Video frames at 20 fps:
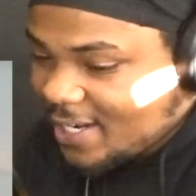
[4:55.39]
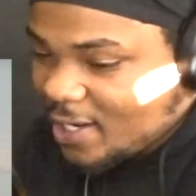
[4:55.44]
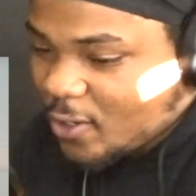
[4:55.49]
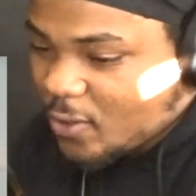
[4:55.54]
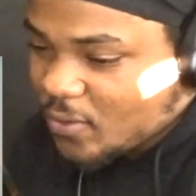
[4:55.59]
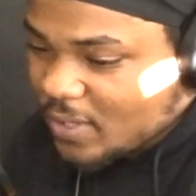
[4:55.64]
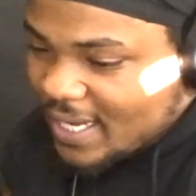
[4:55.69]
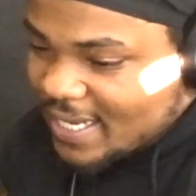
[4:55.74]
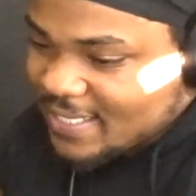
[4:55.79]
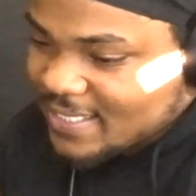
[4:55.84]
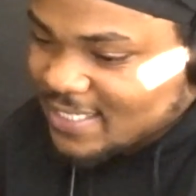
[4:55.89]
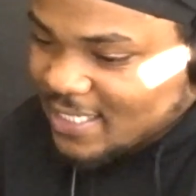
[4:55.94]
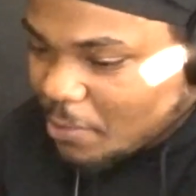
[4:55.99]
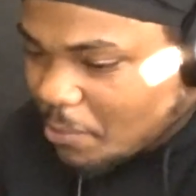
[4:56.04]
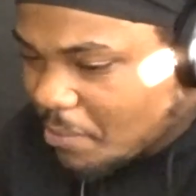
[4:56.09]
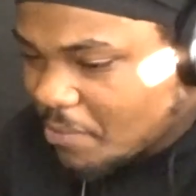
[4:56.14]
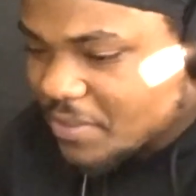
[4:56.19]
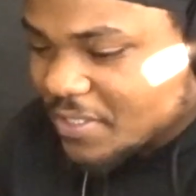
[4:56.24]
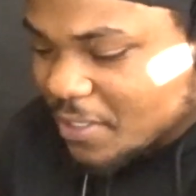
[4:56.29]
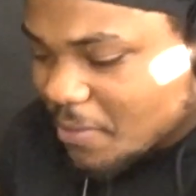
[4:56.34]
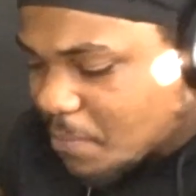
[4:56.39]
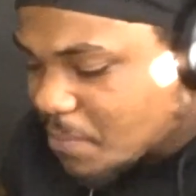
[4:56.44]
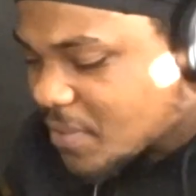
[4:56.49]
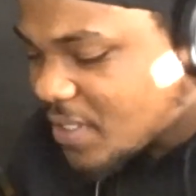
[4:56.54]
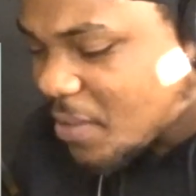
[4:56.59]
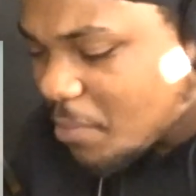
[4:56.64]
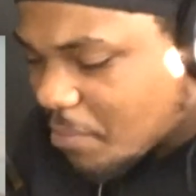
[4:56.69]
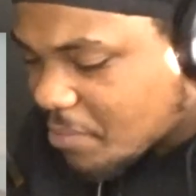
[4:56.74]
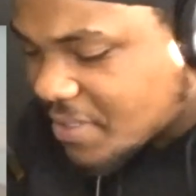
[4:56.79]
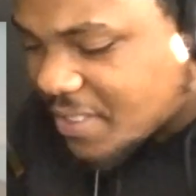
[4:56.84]
I know like some
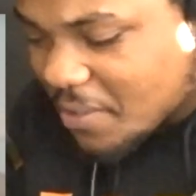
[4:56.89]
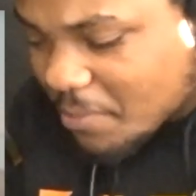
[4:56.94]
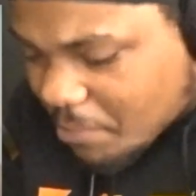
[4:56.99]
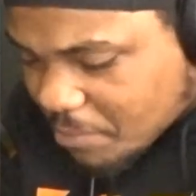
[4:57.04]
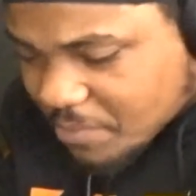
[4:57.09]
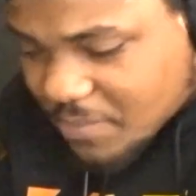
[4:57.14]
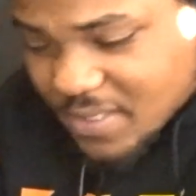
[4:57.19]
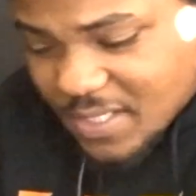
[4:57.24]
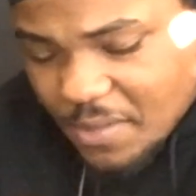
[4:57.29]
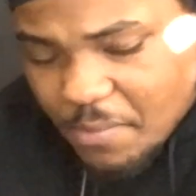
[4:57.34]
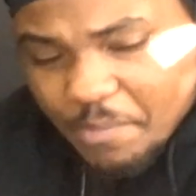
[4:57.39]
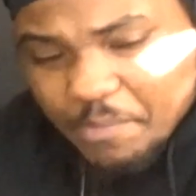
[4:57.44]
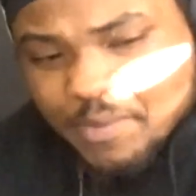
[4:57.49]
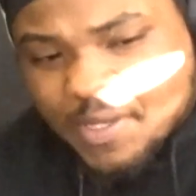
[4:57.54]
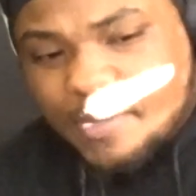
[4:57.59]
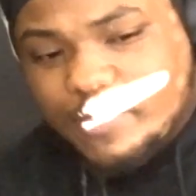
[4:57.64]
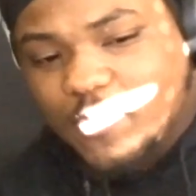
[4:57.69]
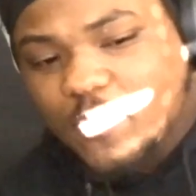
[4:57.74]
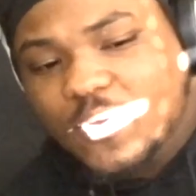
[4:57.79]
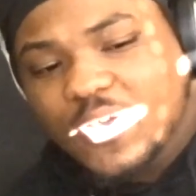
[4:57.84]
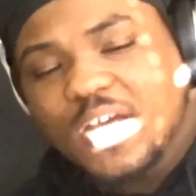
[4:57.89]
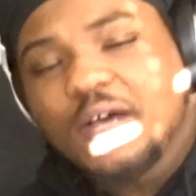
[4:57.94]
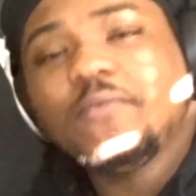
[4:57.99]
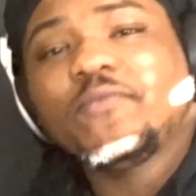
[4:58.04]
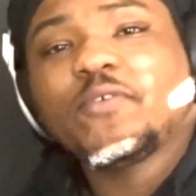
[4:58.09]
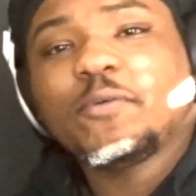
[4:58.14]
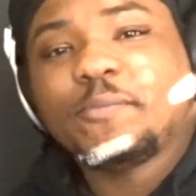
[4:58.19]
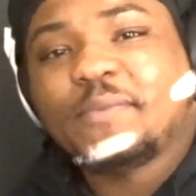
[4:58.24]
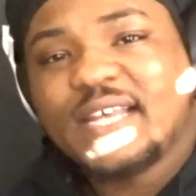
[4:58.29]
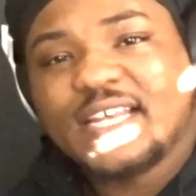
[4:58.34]
some some some some people
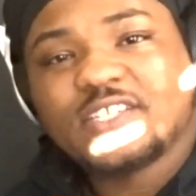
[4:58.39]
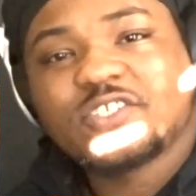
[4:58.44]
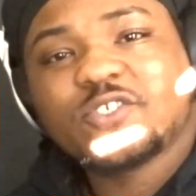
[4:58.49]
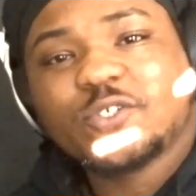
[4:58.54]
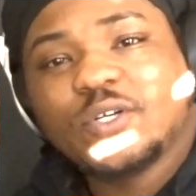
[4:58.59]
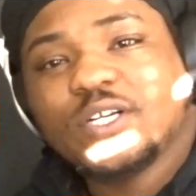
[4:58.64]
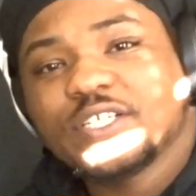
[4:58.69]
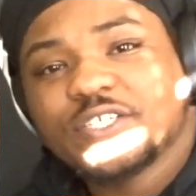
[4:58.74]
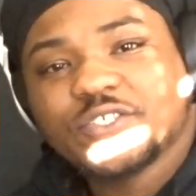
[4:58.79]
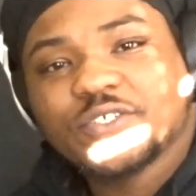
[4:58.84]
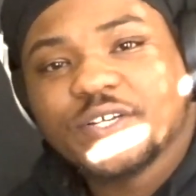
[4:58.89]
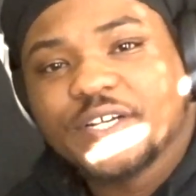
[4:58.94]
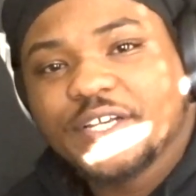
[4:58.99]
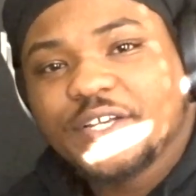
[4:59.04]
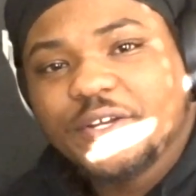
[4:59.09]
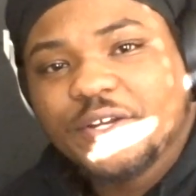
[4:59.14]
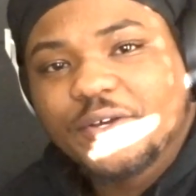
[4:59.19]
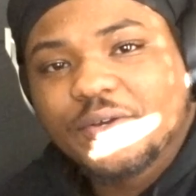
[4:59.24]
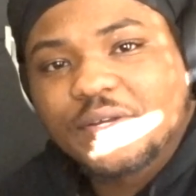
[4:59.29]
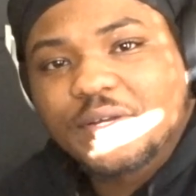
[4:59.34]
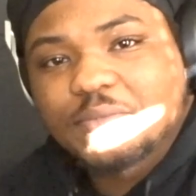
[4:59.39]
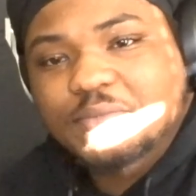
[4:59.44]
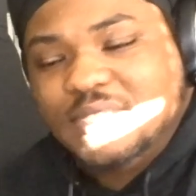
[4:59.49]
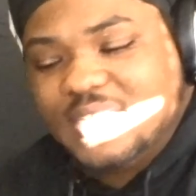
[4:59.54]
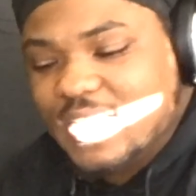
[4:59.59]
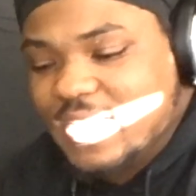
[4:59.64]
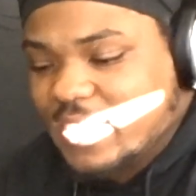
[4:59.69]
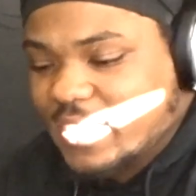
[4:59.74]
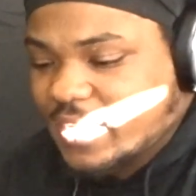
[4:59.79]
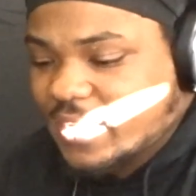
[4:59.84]
come from that street street, you know
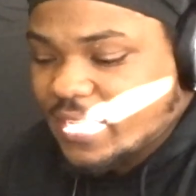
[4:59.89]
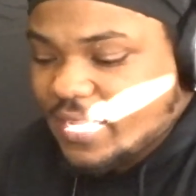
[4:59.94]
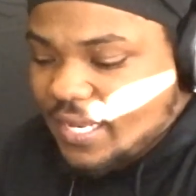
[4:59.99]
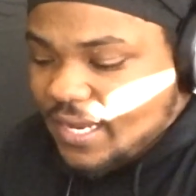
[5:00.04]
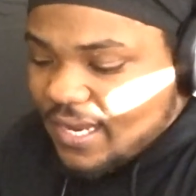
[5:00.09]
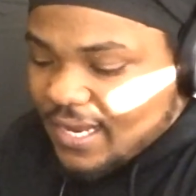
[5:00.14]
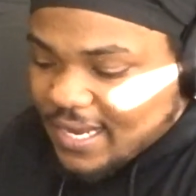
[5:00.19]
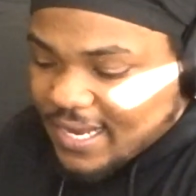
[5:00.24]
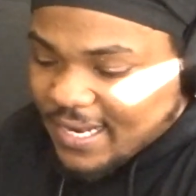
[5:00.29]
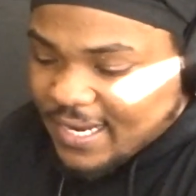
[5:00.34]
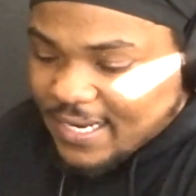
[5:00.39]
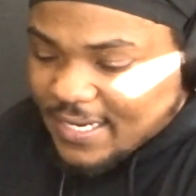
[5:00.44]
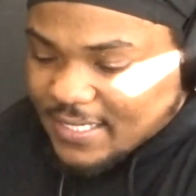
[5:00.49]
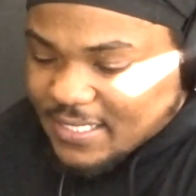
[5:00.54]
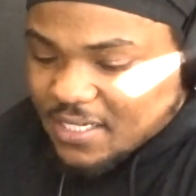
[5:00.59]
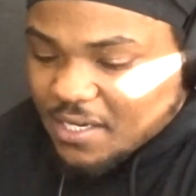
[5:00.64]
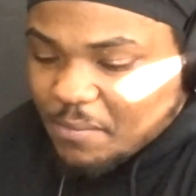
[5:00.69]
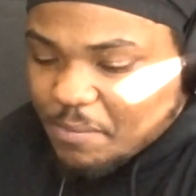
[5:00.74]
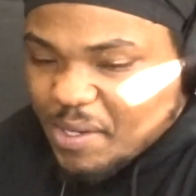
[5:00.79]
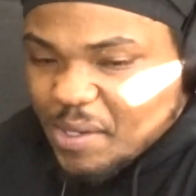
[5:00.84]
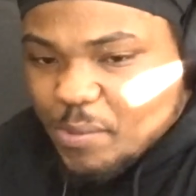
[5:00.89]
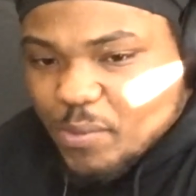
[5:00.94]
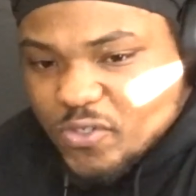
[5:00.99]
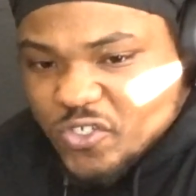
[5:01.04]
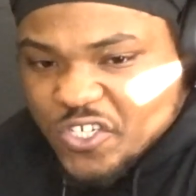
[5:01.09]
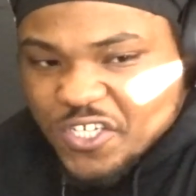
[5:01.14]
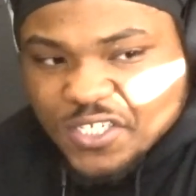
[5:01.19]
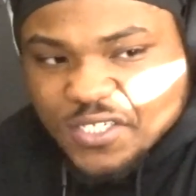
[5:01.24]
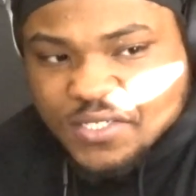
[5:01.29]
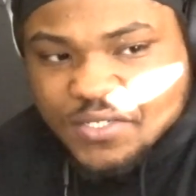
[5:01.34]
what I'm saying? And then some
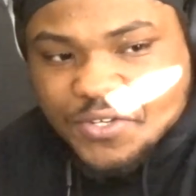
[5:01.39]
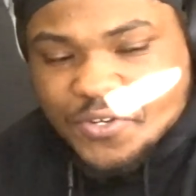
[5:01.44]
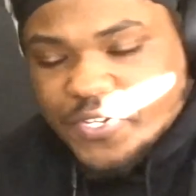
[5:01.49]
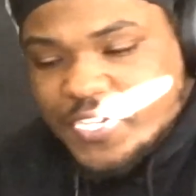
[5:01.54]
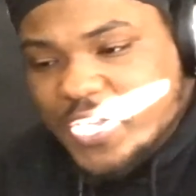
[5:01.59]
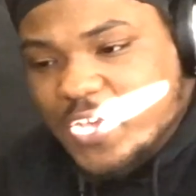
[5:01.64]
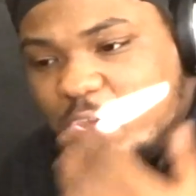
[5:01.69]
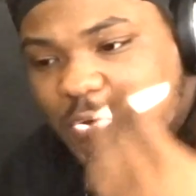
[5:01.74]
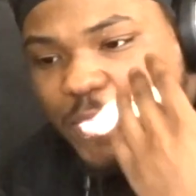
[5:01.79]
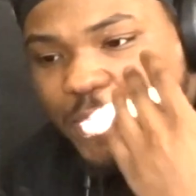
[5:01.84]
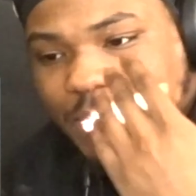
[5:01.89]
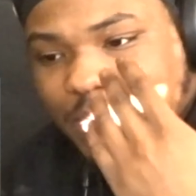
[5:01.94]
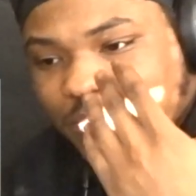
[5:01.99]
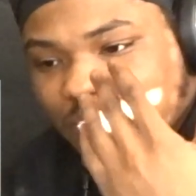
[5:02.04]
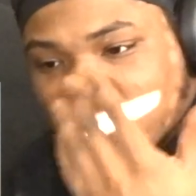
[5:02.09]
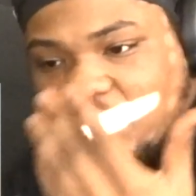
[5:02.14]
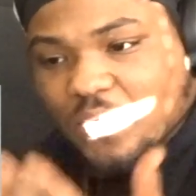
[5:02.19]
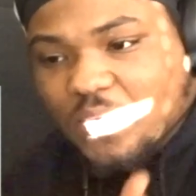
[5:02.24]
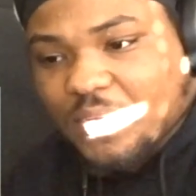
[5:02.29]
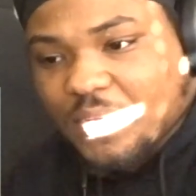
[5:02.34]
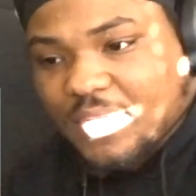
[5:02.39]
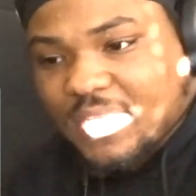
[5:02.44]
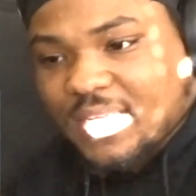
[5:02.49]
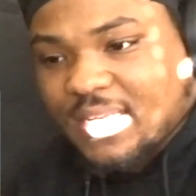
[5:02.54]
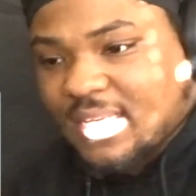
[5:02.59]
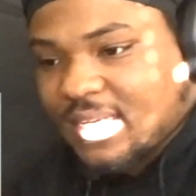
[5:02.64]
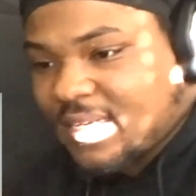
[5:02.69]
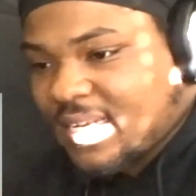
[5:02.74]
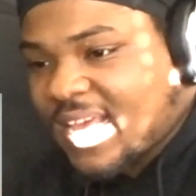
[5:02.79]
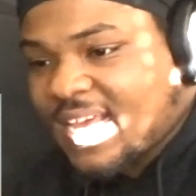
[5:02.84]
people just, you know,
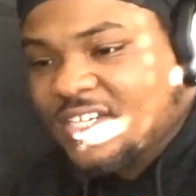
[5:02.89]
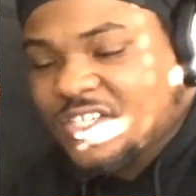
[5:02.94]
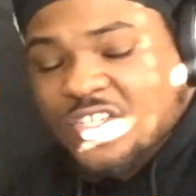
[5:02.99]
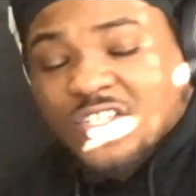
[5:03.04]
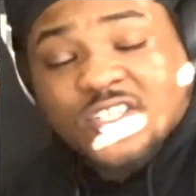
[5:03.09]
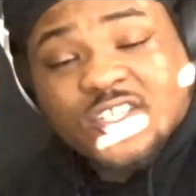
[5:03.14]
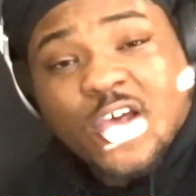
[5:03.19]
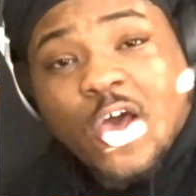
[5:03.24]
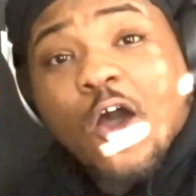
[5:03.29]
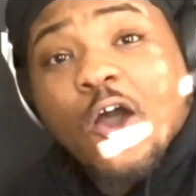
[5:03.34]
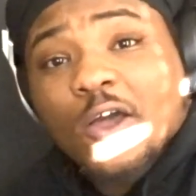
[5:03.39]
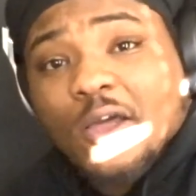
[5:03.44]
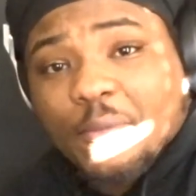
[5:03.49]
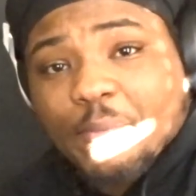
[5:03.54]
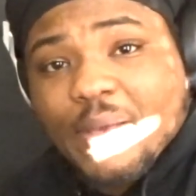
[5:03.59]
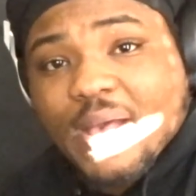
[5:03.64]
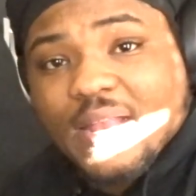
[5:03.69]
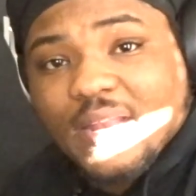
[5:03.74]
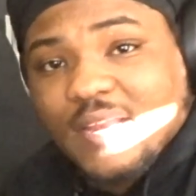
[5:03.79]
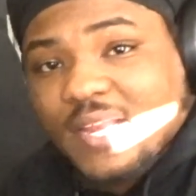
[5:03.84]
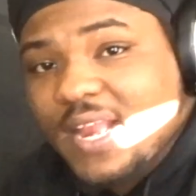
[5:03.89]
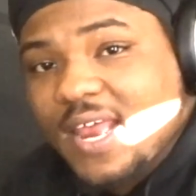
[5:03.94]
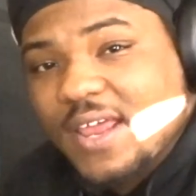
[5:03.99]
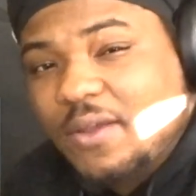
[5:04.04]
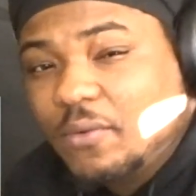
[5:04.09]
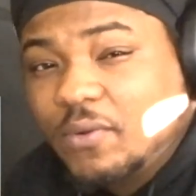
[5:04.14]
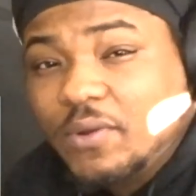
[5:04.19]
they just talk about